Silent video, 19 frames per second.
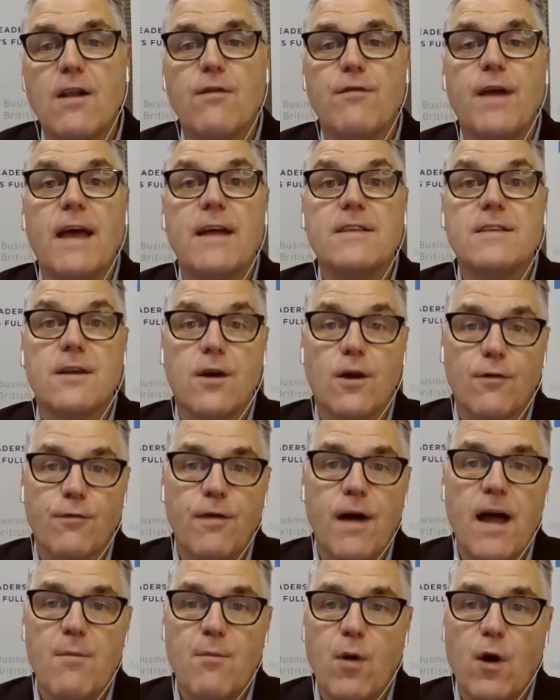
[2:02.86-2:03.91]
event in our
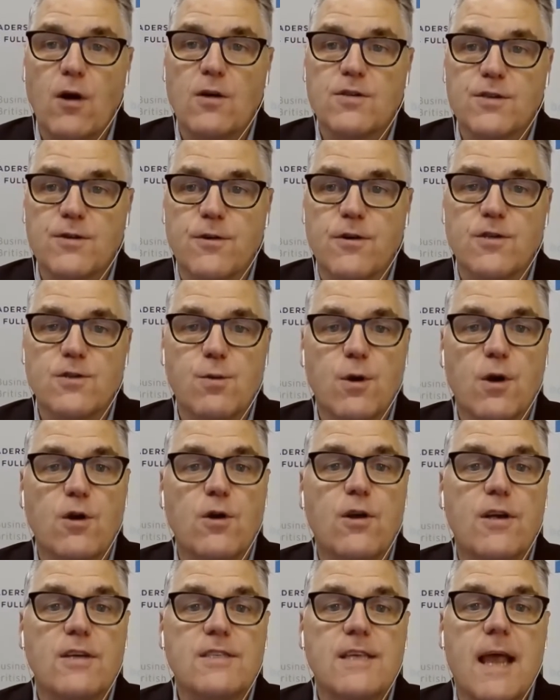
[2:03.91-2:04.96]
five-part series, we're going
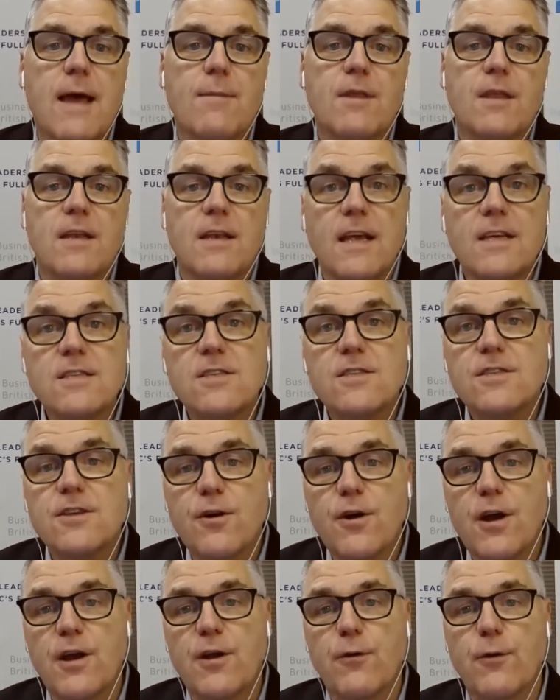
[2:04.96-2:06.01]
to examine the
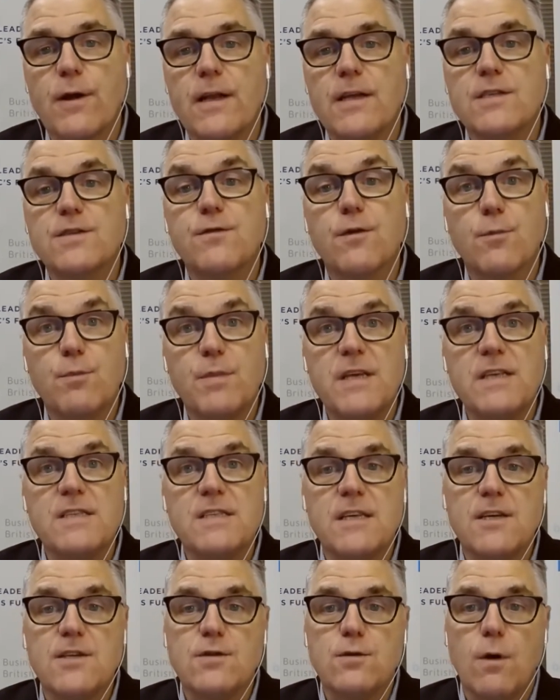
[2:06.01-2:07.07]
necessary ingredients for
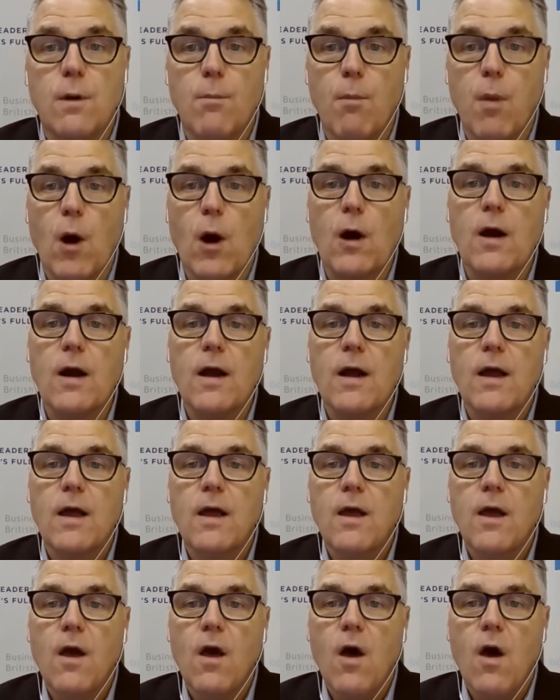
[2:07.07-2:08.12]
BC to embark
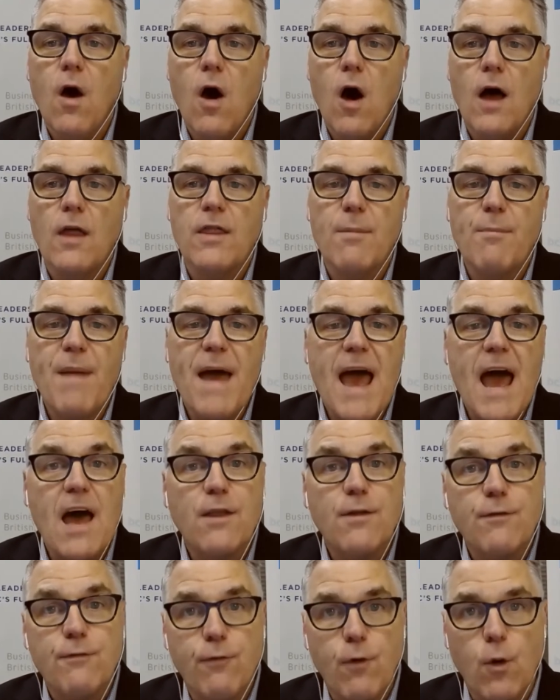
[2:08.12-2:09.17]
on the path
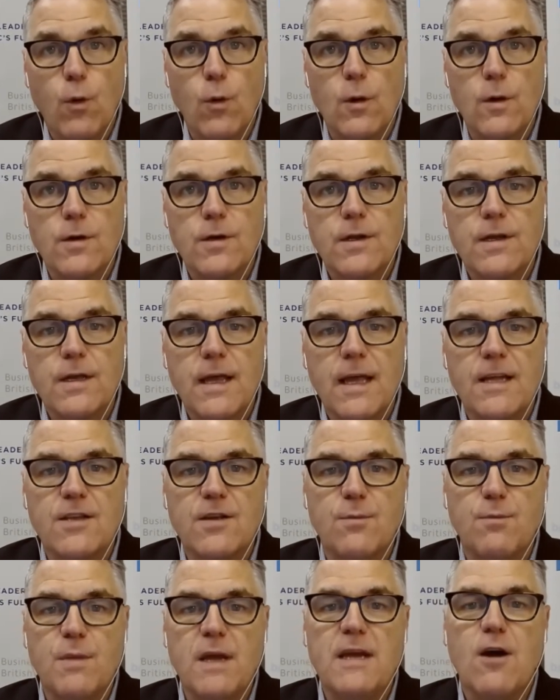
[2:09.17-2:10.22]
forward and to
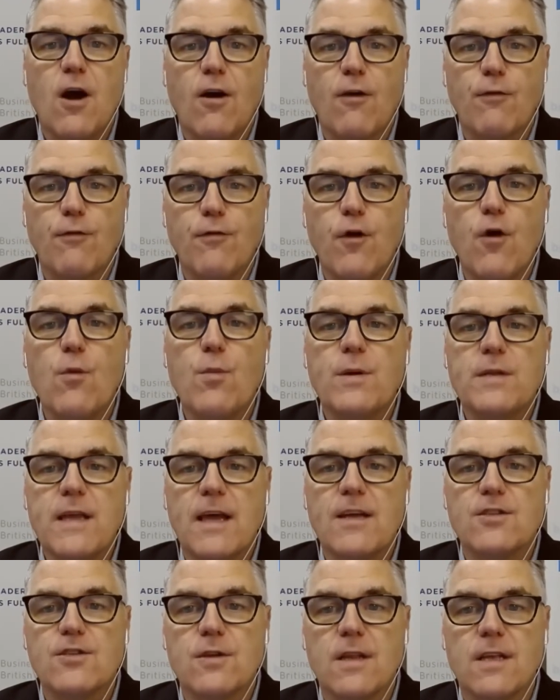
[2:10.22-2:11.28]
meet our full
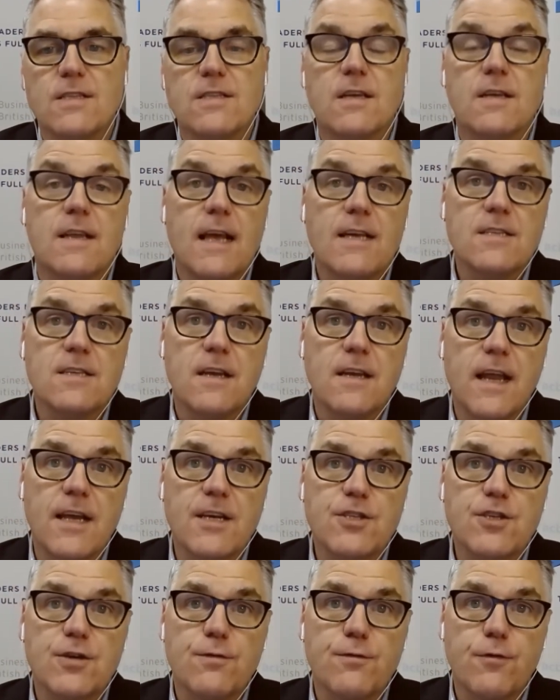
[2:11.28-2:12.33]
potential as a
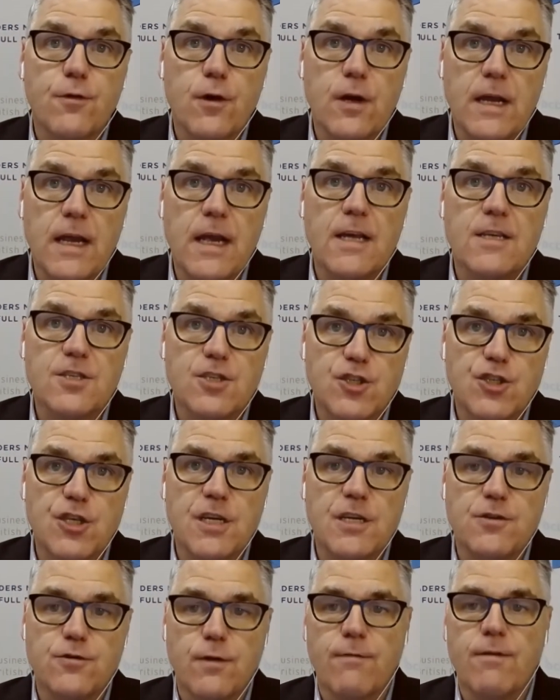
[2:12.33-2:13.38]
destination for
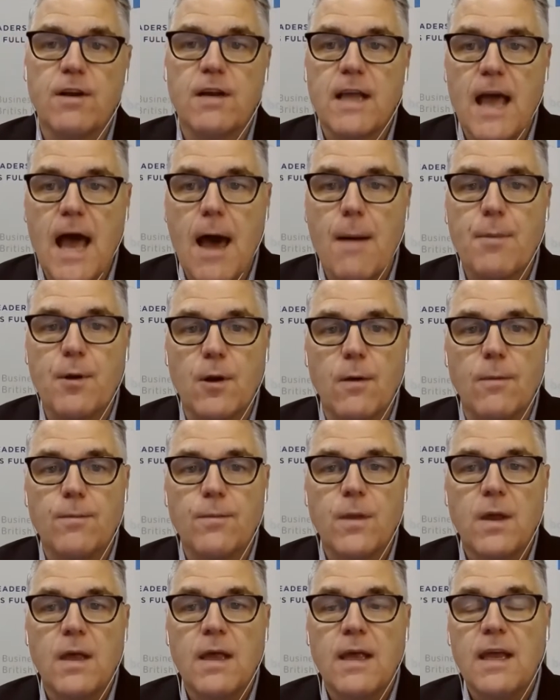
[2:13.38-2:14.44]
ESG-driven capital.
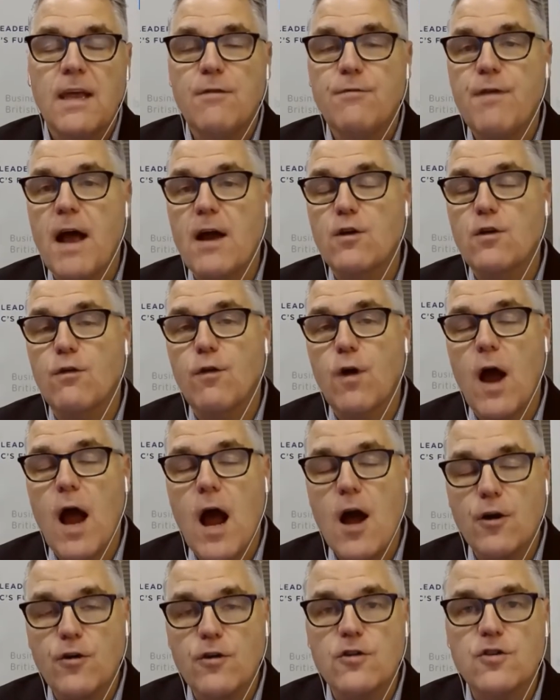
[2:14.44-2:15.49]
In fact, over
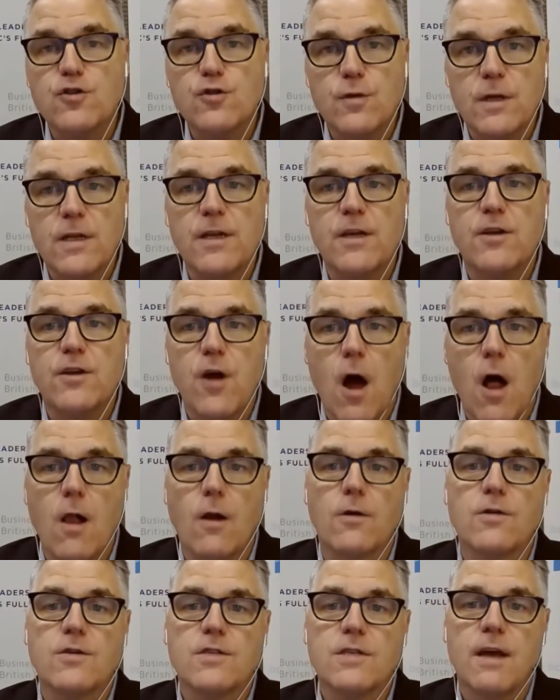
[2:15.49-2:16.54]
$100 trillion
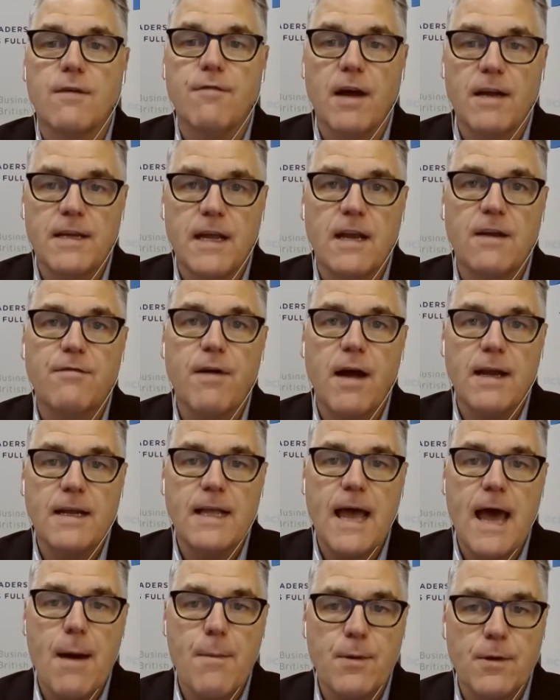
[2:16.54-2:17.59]
of identified
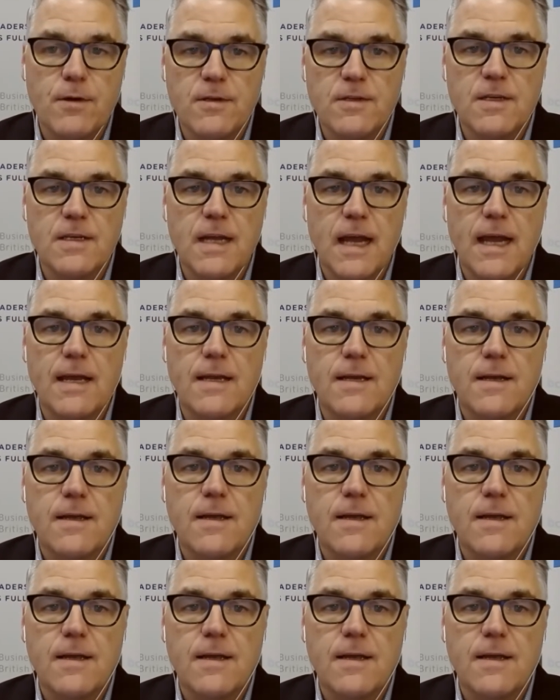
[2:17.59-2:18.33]
capital to date.